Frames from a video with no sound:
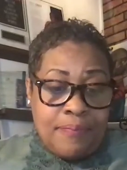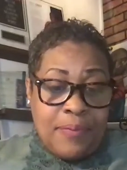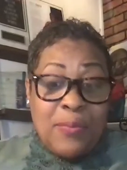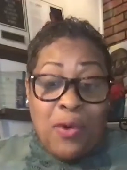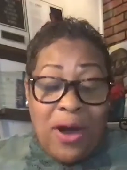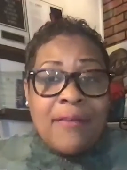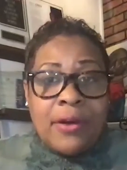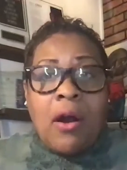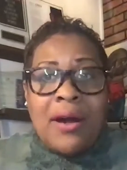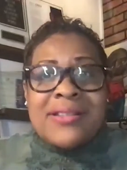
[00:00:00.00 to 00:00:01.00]
people are
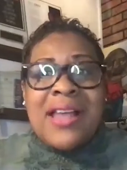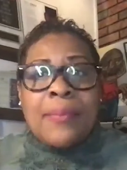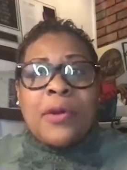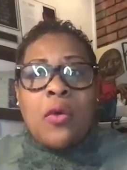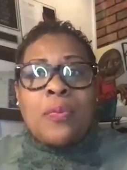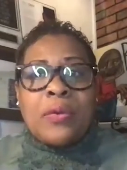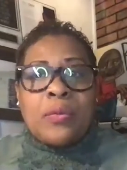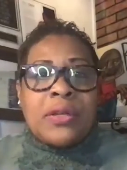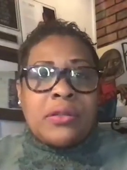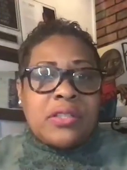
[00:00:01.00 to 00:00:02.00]
having a hard time
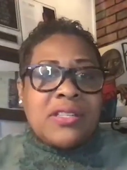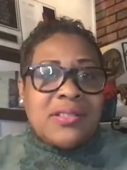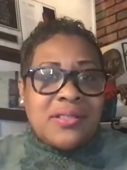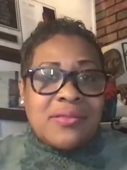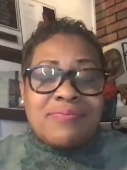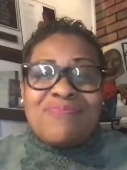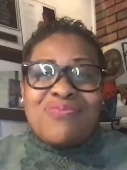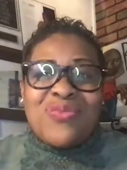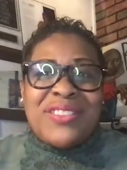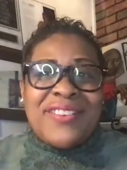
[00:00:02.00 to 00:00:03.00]
coping with just
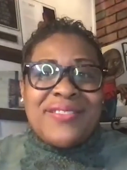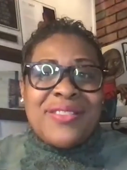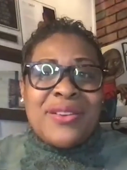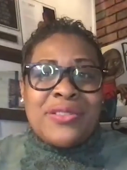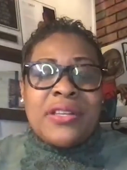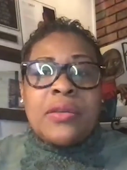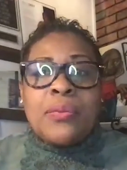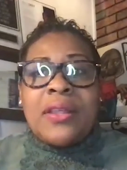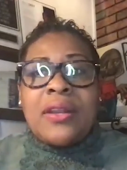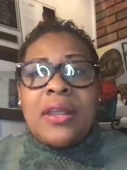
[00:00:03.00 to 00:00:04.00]
what they're
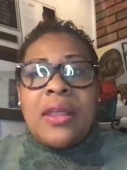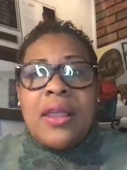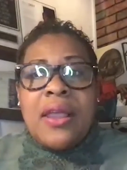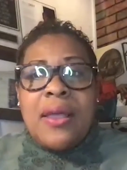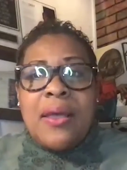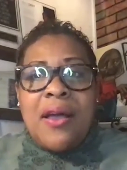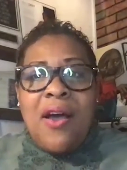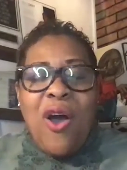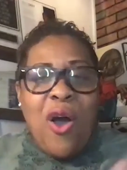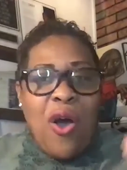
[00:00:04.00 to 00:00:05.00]
dealing with.
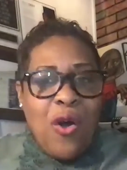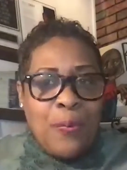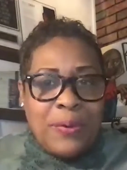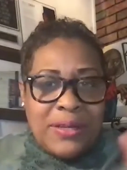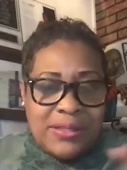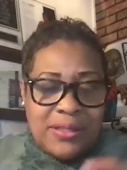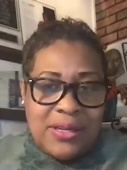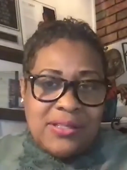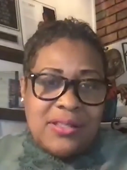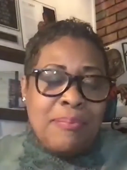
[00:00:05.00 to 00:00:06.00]

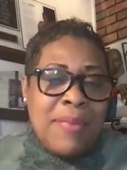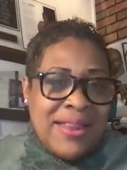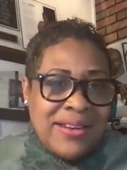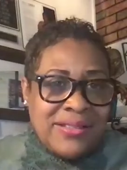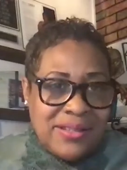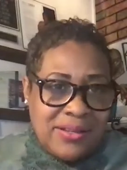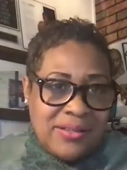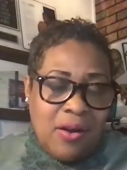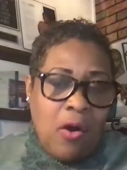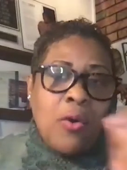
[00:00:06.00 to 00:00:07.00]
Hopelessness, the medicine
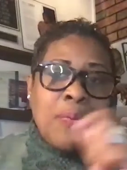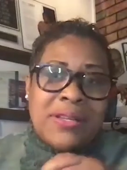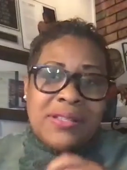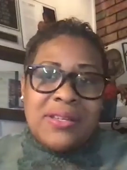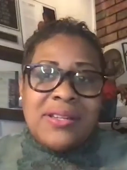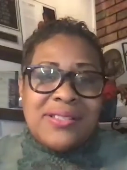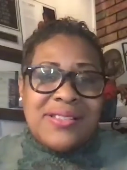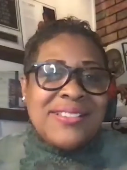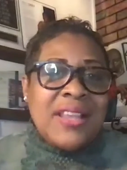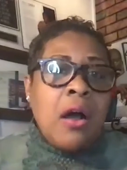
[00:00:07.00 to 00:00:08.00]
to
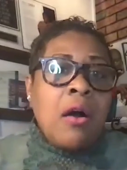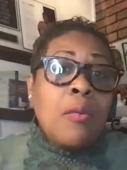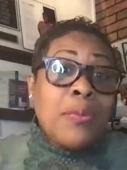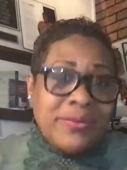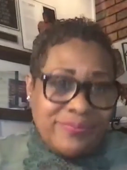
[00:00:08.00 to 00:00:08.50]
hopelessness is help.